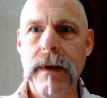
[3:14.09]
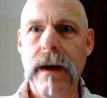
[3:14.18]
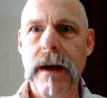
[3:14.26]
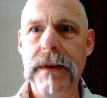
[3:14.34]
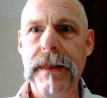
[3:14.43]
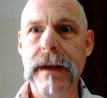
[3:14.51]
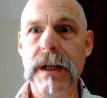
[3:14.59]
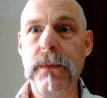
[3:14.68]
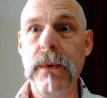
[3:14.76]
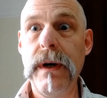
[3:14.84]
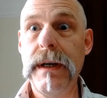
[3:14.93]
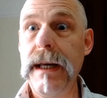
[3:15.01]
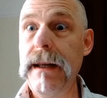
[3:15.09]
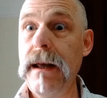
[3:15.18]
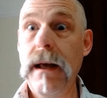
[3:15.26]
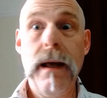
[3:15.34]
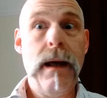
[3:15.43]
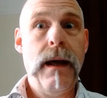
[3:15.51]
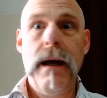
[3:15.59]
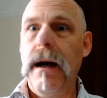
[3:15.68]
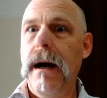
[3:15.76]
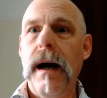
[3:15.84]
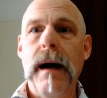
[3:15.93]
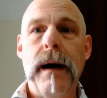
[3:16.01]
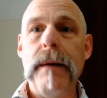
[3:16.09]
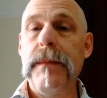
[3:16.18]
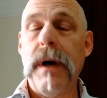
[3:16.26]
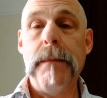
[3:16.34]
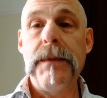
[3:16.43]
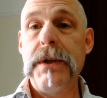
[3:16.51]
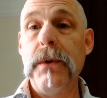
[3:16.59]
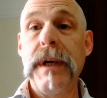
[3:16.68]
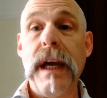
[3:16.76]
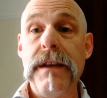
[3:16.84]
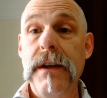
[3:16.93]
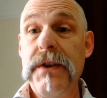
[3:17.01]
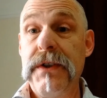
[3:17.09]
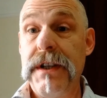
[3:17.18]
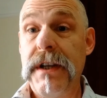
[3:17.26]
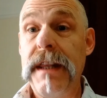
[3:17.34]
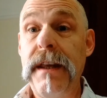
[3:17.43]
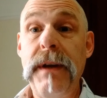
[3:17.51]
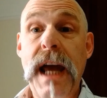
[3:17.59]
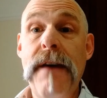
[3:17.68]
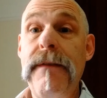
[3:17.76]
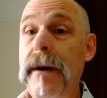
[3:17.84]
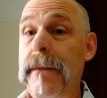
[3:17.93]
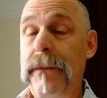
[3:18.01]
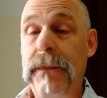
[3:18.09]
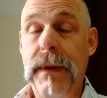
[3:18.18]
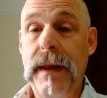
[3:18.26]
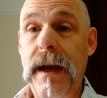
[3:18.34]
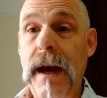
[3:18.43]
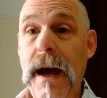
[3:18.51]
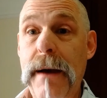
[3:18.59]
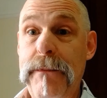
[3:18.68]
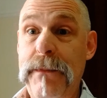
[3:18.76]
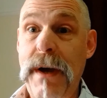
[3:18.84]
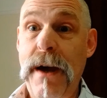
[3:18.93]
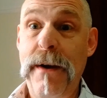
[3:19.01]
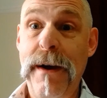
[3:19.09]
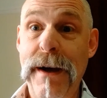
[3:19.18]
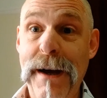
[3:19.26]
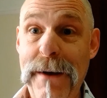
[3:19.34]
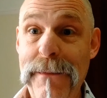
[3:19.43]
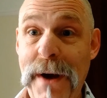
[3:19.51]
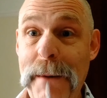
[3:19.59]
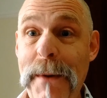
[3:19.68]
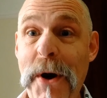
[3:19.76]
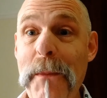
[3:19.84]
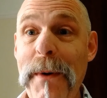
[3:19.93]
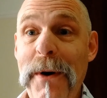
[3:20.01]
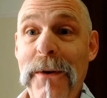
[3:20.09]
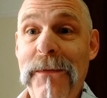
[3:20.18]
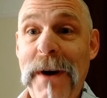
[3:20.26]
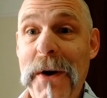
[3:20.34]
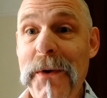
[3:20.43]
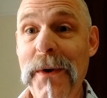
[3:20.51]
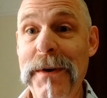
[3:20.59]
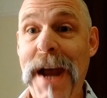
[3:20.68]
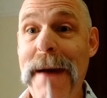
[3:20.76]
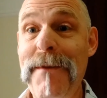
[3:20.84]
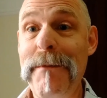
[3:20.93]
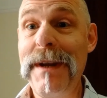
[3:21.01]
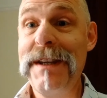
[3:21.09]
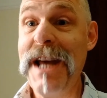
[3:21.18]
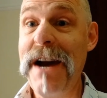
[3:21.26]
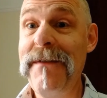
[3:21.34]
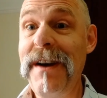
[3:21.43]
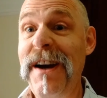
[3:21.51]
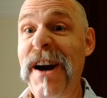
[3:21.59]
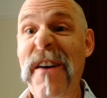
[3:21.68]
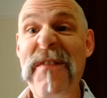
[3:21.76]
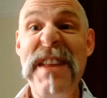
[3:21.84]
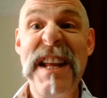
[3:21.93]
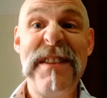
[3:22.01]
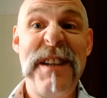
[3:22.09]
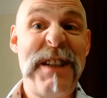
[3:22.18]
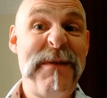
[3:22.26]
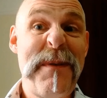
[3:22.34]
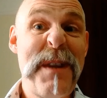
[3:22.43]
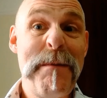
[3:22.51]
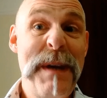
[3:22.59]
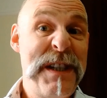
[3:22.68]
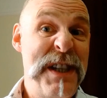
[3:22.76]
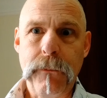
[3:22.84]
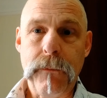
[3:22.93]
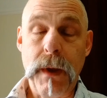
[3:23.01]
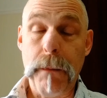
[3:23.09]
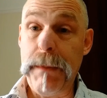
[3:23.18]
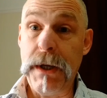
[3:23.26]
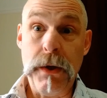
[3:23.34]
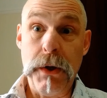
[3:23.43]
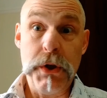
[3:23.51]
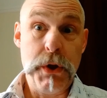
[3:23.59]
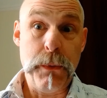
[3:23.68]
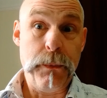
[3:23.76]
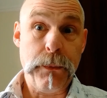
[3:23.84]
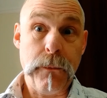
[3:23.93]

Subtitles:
I think that's working. I'm still getting used to this. I don't have a mobile phone or camera myself. I've nicked this from the missus, because